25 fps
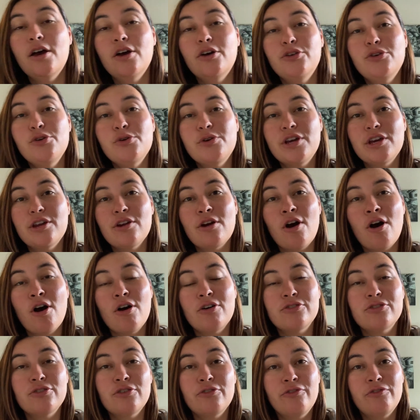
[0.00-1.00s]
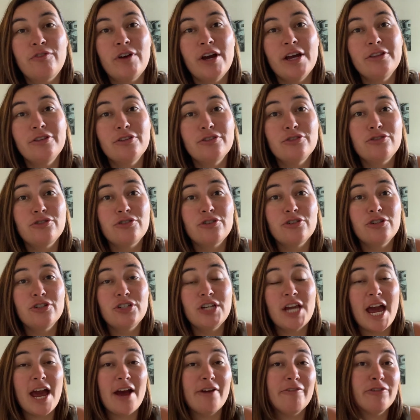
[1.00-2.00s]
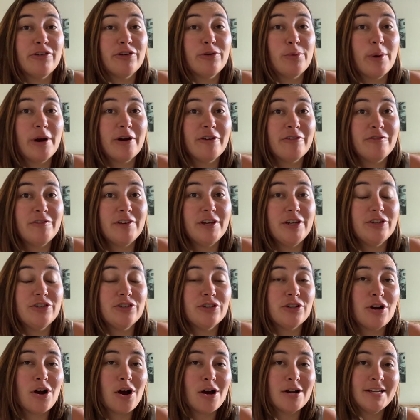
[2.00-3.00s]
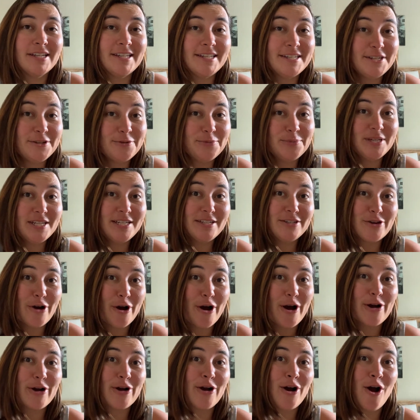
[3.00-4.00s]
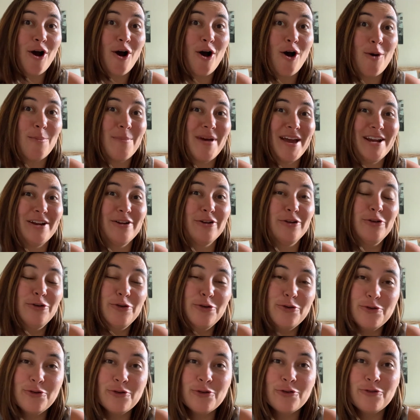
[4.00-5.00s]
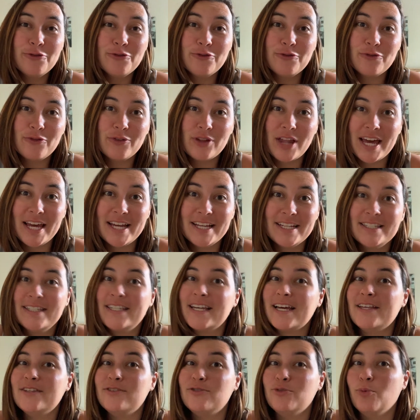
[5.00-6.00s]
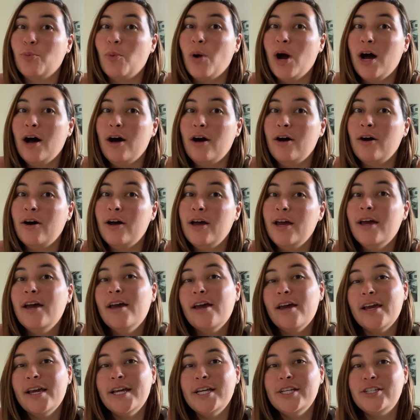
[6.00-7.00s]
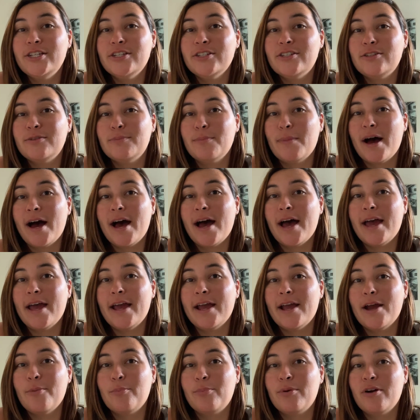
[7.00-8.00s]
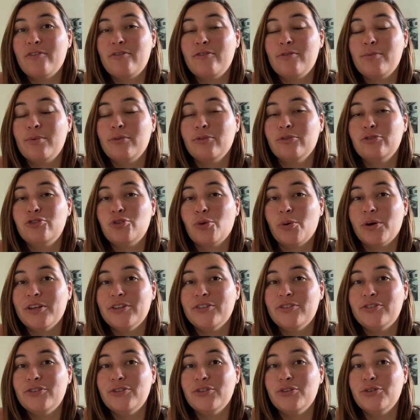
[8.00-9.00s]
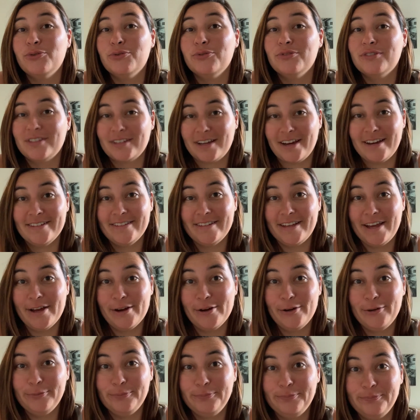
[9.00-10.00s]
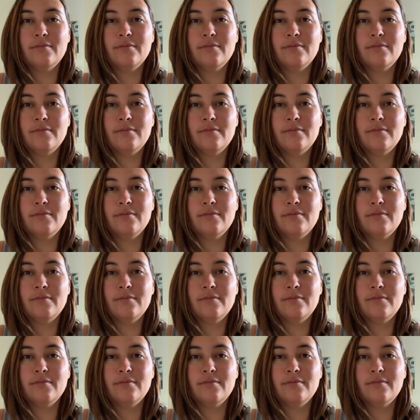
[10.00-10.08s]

You can also find the search everywhere feature on QB.com, and Google Flights as well is just my preferable choice to use Skyscanner.